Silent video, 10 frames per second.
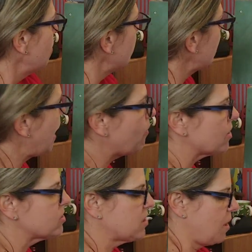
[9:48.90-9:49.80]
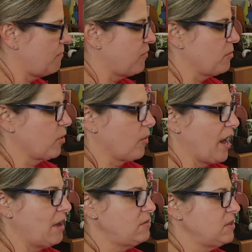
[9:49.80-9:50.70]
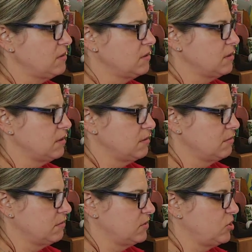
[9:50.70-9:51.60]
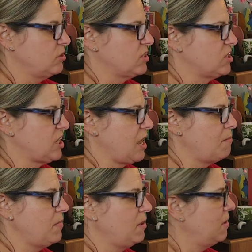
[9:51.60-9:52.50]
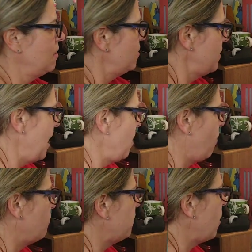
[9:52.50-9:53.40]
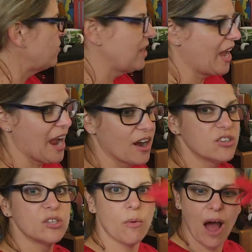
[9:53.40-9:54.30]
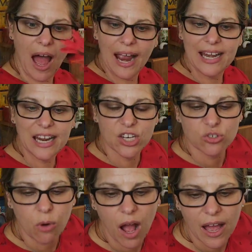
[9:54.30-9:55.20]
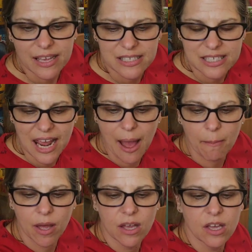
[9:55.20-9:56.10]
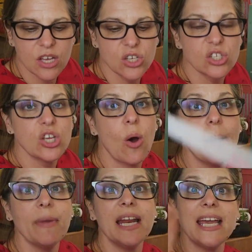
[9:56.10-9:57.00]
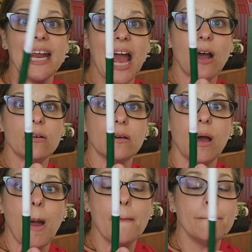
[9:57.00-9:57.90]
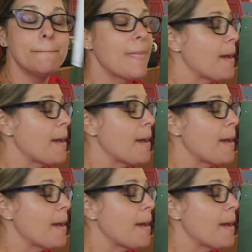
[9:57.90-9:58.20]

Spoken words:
flowers come from the ground to the stem. They don't float in the air, so I need to draw a stem. So I'm going to get out my